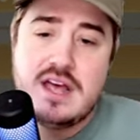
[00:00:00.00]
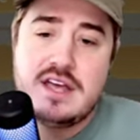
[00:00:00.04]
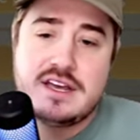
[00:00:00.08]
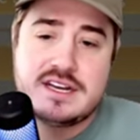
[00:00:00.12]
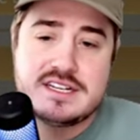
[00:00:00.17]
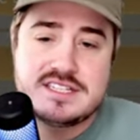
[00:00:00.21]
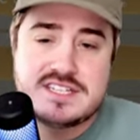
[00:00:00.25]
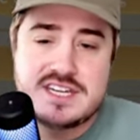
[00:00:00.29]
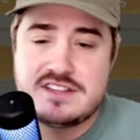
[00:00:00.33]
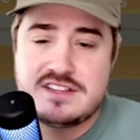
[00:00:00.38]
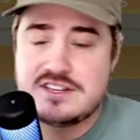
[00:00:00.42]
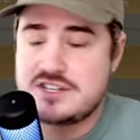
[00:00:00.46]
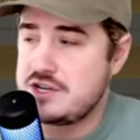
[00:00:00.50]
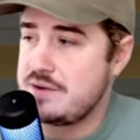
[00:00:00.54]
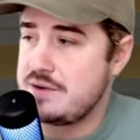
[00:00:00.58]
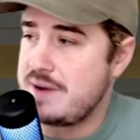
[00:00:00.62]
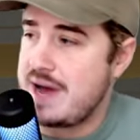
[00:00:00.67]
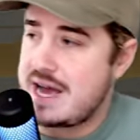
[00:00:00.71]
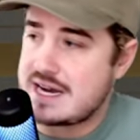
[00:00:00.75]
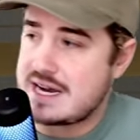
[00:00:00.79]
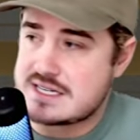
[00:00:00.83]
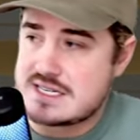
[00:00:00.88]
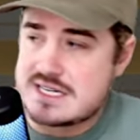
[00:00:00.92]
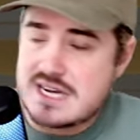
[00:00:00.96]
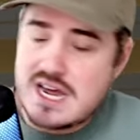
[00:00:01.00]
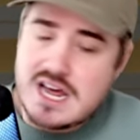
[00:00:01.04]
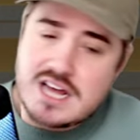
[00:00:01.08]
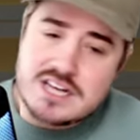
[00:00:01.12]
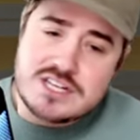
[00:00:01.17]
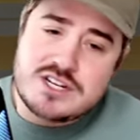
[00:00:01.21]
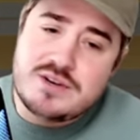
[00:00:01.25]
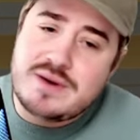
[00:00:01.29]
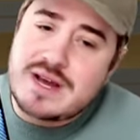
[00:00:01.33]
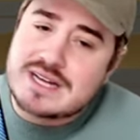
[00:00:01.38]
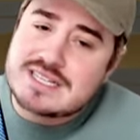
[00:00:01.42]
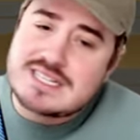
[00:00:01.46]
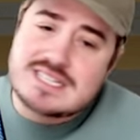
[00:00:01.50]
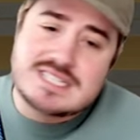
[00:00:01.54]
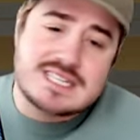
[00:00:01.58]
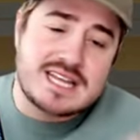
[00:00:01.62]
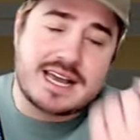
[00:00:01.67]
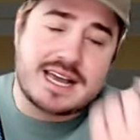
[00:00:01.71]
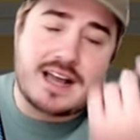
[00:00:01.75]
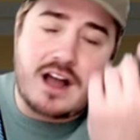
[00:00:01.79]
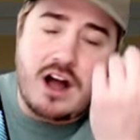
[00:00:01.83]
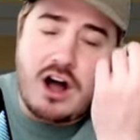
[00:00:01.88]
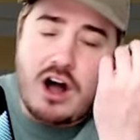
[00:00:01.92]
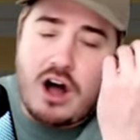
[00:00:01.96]
You can see the two X. two X is
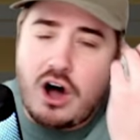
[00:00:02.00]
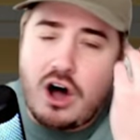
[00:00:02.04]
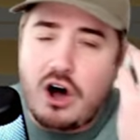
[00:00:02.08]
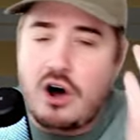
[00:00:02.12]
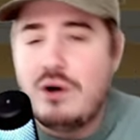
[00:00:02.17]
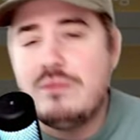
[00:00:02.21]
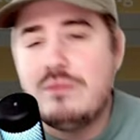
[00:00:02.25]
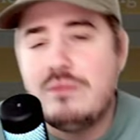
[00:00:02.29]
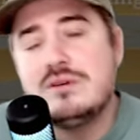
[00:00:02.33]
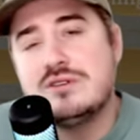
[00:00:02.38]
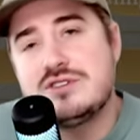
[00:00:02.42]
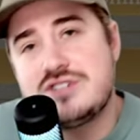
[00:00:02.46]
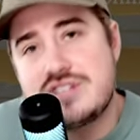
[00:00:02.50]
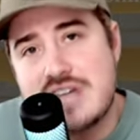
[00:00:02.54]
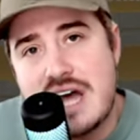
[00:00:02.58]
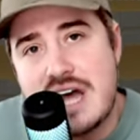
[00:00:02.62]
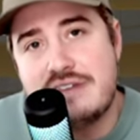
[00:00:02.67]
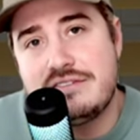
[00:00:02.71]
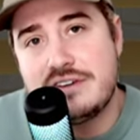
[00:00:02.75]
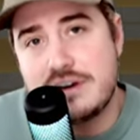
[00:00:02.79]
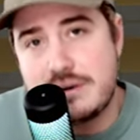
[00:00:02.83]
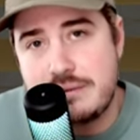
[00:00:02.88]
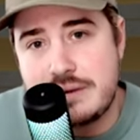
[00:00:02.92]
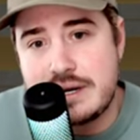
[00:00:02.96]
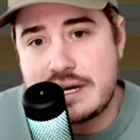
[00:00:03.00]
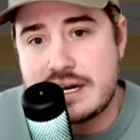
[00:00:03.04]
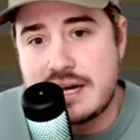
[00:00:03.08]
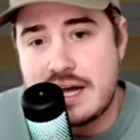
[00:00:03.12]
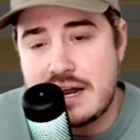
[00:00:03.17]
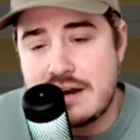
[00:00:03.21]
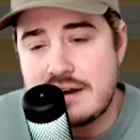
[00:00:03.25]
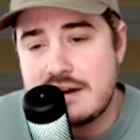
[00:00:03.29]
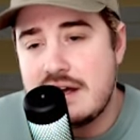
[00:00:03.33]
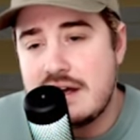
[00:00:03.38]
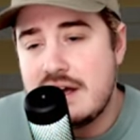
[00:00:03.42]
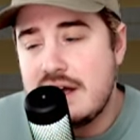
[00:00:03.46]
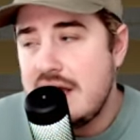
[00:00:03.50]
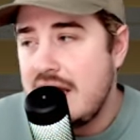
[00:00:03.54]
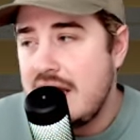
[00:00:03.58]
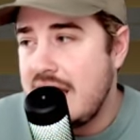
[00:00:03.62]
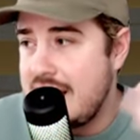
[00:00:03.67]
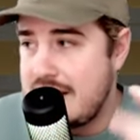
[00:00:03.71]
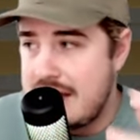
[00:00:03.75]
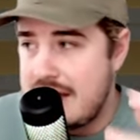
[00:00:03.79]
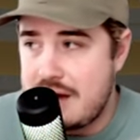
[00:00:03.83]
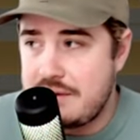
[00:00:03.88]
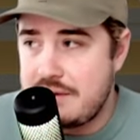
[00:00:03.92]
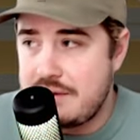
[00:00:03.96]
like almost every weekend.
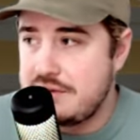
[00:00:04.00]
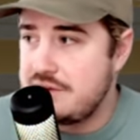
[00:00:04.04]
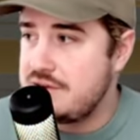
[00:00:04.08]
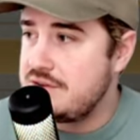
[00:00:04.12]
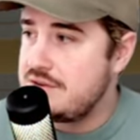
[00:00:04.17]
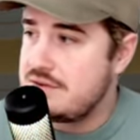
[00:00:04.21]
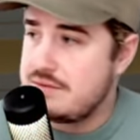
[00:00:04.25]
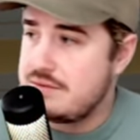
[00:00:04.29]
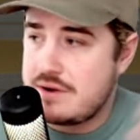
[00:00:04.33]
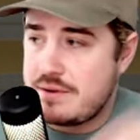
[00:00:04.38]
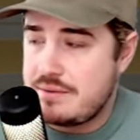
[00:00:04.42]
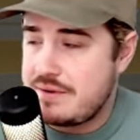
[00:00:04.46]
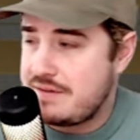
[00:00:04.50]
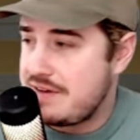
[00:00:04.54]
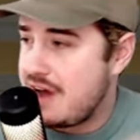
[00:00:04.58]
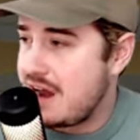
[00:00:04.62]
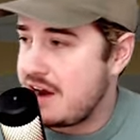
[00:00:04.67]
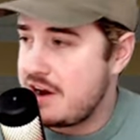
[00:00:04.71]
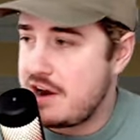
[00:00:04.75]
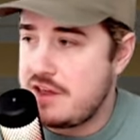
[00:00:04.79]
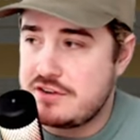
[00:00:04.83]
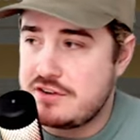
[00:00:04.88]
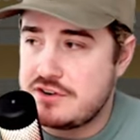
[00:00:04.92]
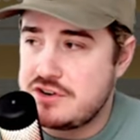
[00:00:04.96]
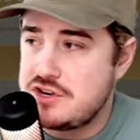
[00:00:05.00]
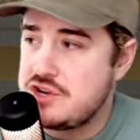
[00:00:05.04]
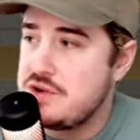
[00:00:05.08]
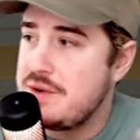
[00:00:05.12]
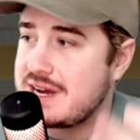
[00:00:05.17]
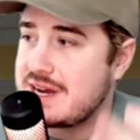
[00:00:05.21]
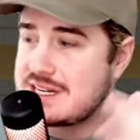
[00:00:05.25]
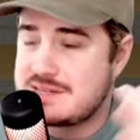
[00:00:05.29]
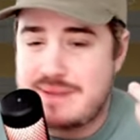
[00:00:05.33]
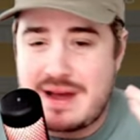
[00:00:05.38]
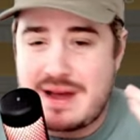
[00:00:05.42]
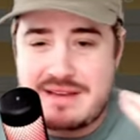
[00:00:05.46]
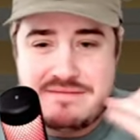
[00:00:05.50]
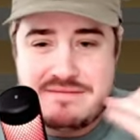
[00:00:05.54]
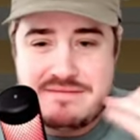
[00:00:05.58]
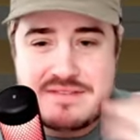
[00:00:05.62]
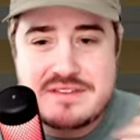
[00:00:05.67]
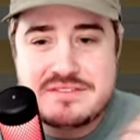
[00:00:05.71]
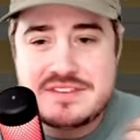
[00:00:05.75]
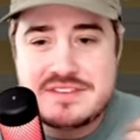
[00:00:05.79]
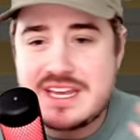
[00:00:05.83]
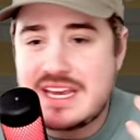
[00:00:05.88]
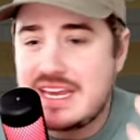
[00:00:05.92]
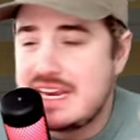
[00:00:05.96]
And now they're, you know, we've got another two X by
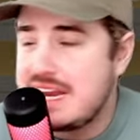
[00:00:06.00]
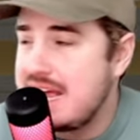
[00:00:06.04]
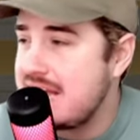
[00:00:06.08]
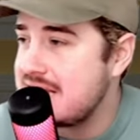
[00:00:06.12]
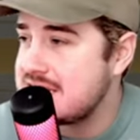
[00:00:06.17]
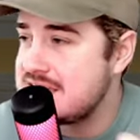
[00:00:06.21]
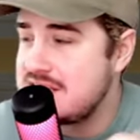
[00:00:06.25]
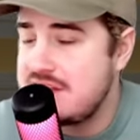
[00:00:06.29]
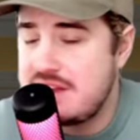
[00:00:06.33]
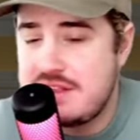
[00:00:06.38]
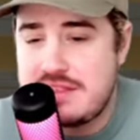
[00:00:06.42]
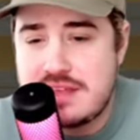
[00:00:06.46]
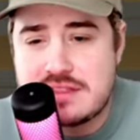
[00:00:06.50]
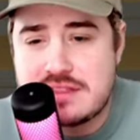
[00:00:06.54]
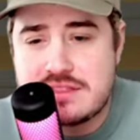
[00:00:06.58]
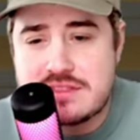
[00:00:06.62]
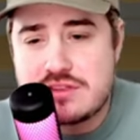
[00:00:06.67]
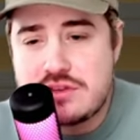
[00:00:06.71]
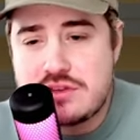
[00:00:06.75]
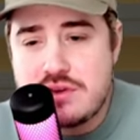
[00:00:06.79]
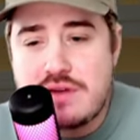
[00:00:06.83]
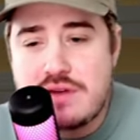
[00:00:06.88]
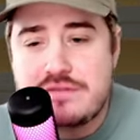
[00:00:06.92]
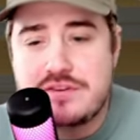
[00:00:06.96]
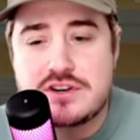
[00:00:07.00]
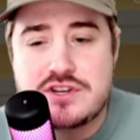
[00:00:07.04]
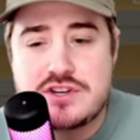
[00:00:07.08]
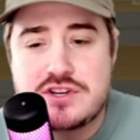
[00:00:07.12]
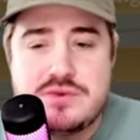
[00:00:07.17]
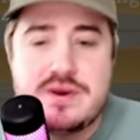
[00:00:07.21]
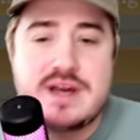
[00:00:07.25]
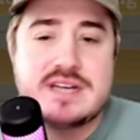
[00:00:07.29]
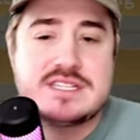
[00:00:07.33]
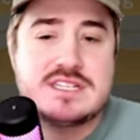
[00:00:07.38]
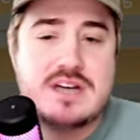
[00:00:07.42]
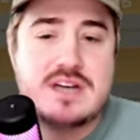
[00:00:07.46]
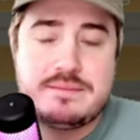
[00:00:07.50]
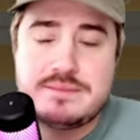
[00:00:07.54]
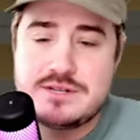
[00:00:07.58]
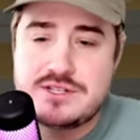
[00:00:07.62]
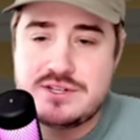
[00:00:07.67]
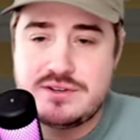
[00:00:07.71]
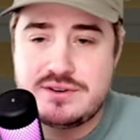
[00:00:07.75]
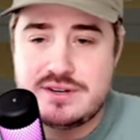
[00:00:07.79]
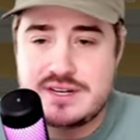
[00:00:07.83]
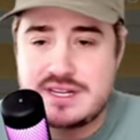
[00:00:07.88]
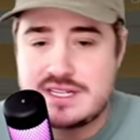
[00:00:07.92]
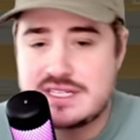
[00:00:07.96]
fifteen X. They, like, you have your two X
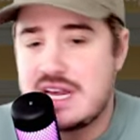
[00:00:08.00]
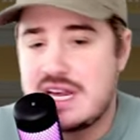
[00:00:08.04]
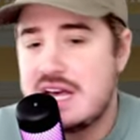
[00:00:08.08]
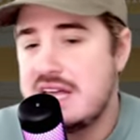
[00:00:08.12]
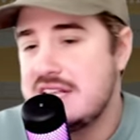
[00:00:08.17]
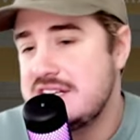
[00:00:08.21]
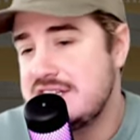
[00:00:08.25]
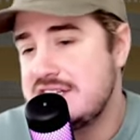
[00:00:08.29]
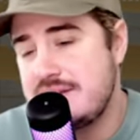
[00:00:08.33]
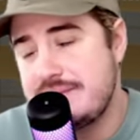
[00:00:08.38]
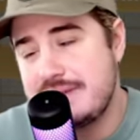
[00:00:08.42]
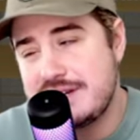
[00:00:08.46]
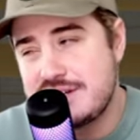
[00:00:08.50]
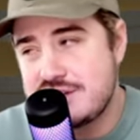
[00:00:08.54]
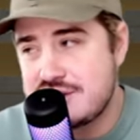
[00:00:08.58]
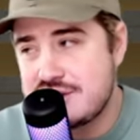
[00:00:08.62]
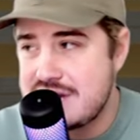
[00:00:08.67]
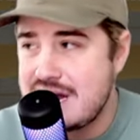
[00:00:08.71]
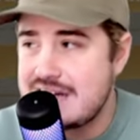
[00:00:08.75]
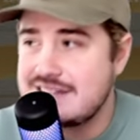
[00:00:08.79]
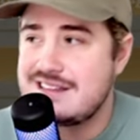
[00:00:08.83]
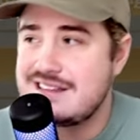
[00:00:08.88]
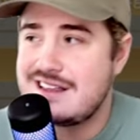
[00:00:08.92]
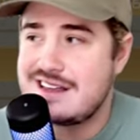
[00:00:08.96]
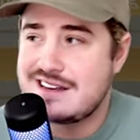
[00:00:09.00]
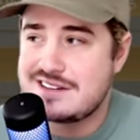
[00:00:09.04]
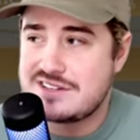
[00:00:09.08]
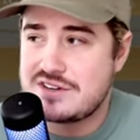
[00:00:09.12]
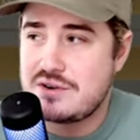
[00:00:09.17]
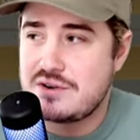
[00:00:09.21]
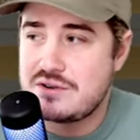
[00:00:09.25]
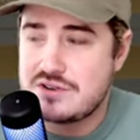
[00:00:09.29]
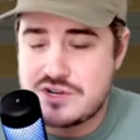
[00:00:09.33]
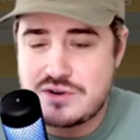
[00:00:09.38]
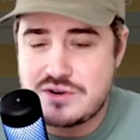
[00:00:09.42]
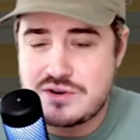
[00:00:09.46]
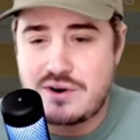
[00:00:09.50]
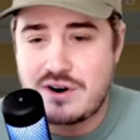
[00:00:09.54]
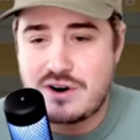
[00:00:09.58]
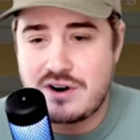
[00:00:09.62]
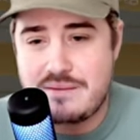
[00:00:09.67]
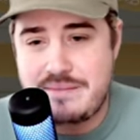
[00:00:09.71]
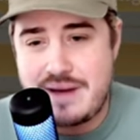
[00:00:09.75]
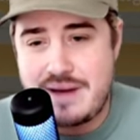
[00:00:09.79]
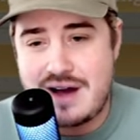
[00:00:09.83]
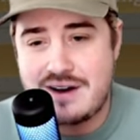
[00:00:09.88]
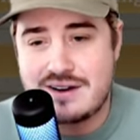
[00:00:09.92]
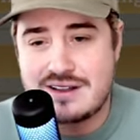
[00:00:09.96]
opportunities, something just not to think too, too hard
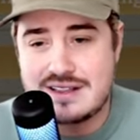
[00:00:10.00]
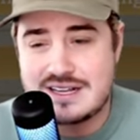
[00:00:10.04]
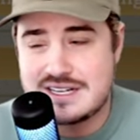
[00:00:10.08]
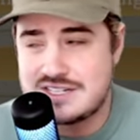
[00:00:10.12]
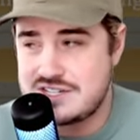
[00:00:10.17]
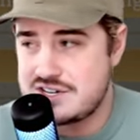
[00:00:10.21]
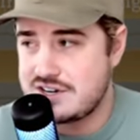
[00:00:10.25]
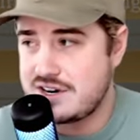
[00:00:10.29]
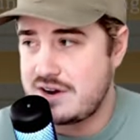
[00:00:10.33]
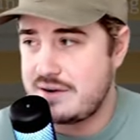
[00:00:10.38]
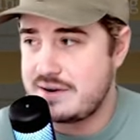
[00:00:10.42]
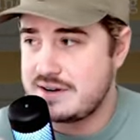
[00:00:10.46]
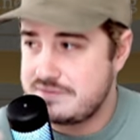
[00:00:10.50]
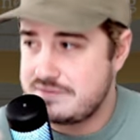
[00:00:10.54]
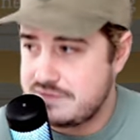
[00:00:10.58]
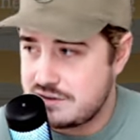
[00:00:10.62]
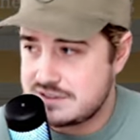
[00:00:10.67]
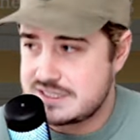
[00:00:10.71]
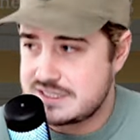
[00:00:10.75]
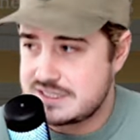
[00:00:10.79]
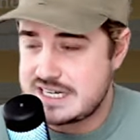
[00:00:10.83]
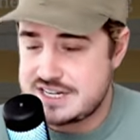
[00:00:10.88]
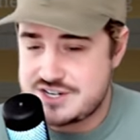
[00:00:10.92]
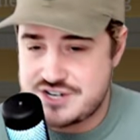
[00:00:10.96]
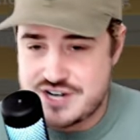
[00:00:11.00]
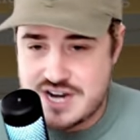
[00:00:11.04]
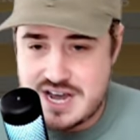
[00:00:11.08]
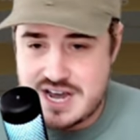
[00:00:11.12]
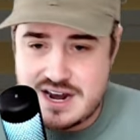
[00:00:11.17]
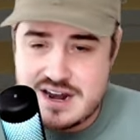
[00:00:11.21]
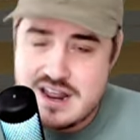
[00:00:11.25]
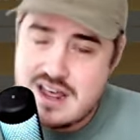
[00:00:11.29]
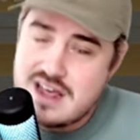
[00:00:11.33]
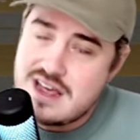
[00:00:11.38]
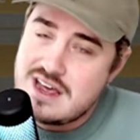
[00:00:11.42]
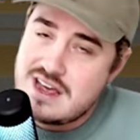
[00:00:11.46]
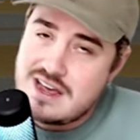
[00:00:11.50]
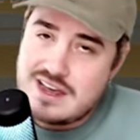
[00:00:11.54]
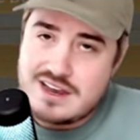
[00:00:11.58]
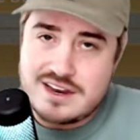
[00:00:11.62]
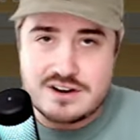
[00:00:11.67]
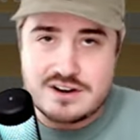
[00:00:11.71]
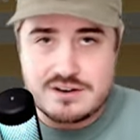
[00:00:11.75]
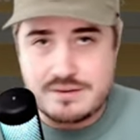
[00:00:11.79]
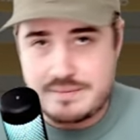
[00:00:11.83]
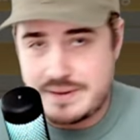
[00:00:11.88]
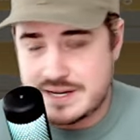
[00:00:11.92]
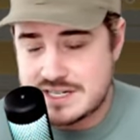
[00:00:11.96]
about unless you're going full degen,
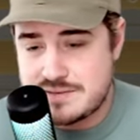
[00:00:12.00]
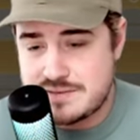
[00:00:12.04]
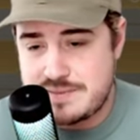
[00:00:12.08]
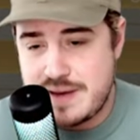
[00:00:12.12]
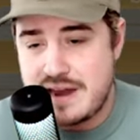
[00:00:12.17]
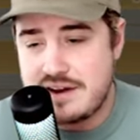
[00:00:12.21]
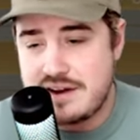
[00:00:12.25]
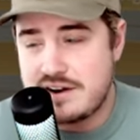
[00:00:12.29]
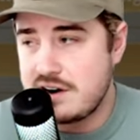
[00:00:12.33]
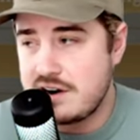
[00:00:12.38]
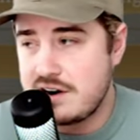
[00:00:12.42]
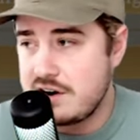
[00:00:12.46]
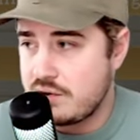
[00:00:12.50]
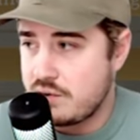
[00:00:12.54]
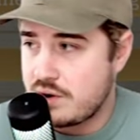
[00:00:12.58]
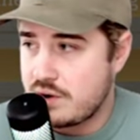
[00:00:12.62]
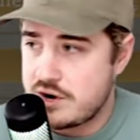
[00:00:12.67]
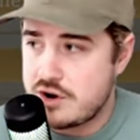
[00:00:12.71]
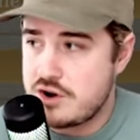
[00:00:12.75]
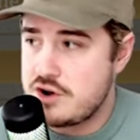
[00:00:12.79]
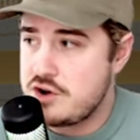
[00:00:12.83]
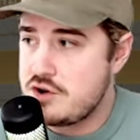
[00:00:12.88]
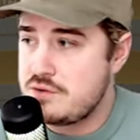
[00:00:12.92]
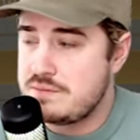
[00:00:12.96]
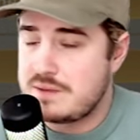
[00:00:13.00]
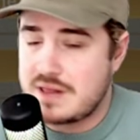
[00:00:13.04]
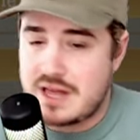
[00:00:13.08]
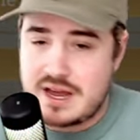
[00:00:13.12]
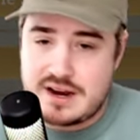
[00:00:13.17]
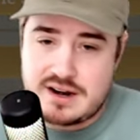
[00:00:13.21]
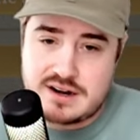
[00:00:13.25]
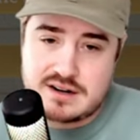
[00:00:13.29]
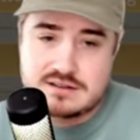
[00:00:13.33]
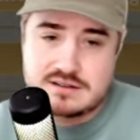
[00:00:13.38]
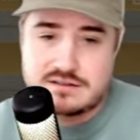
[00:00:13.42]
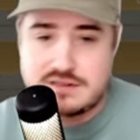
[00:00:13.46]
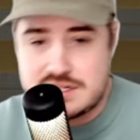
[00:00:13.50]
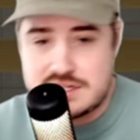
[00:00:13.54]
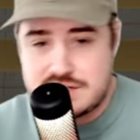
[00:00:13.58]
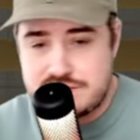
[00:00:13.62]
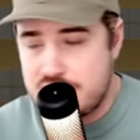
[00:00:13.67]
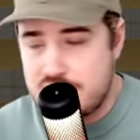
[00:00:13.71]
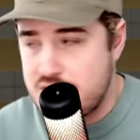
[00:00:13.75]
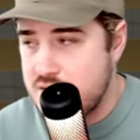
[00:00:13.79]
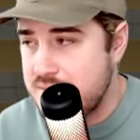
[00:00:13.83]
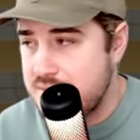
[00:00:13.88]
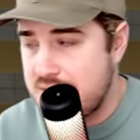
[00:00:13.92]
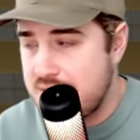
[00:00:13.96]
you're a big spender, or you're a new player. Because
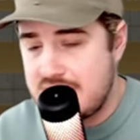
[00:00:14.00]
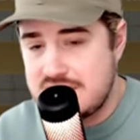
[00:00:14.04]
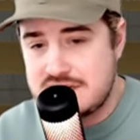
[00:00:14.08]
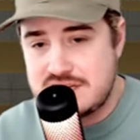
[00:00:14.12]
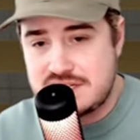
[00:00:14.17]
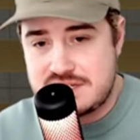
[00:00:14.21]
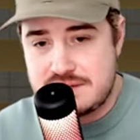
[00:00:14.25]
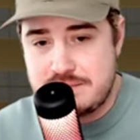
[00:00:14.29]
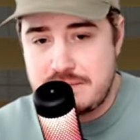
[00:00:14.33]
for new players, it's a